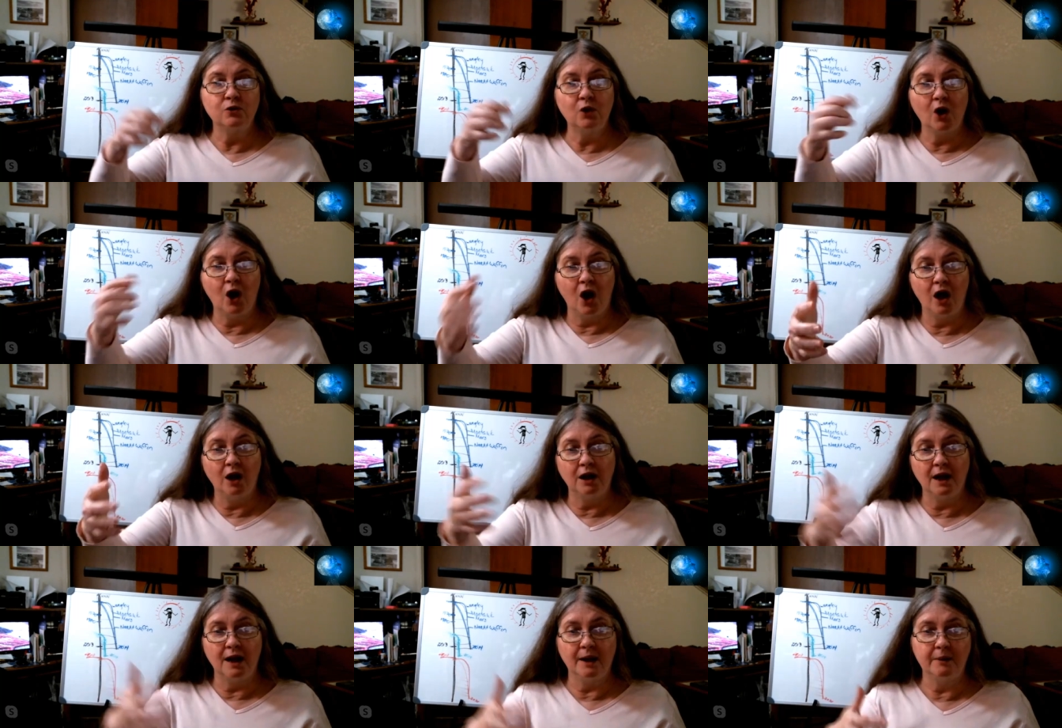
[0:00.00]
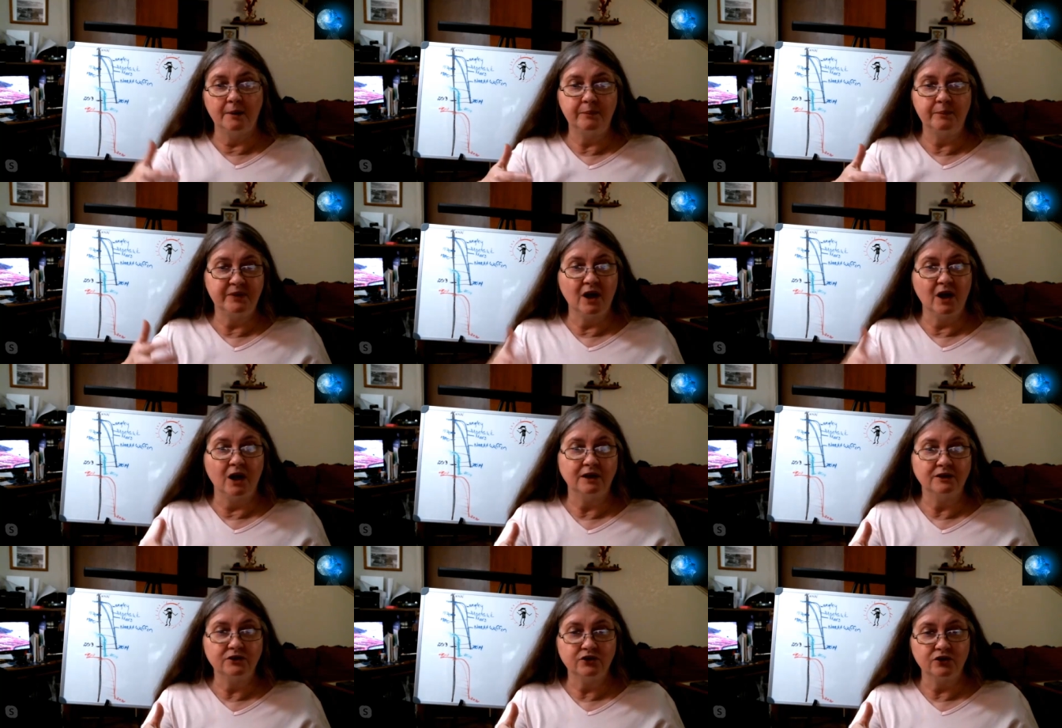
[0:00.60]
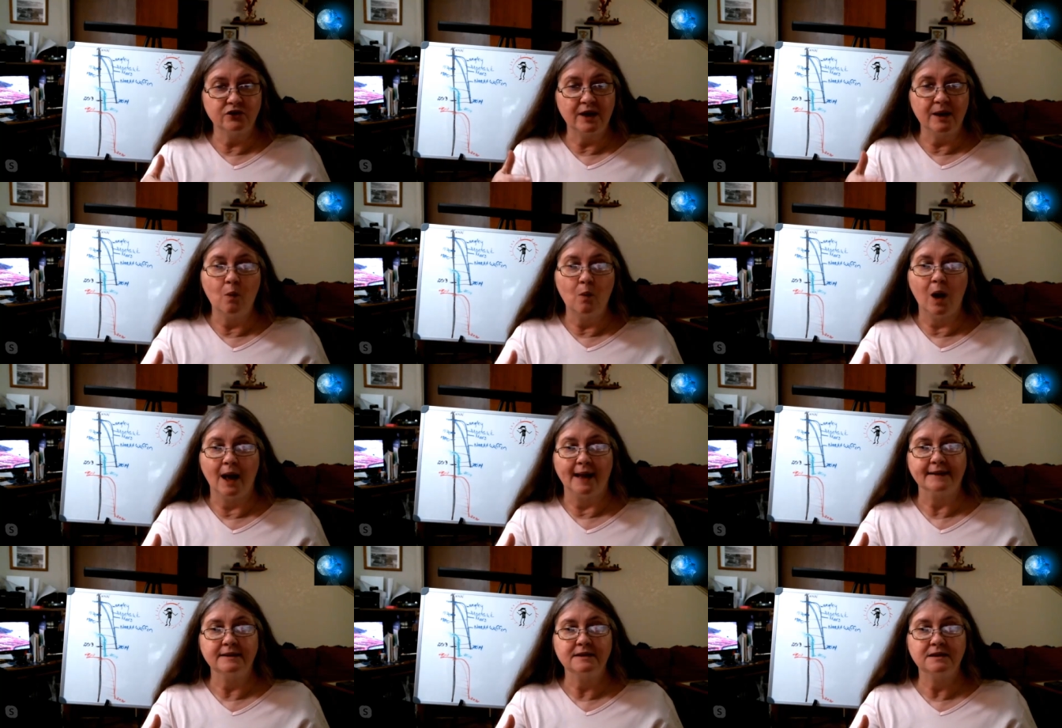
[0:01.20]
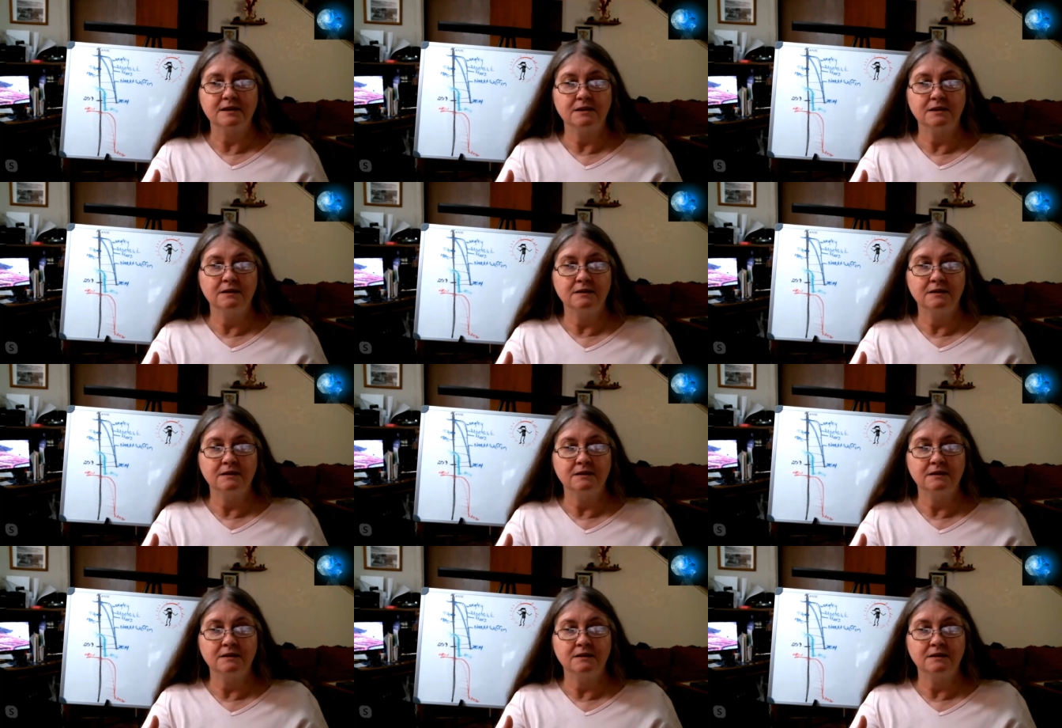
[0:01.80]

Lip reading: to call up the alter they want.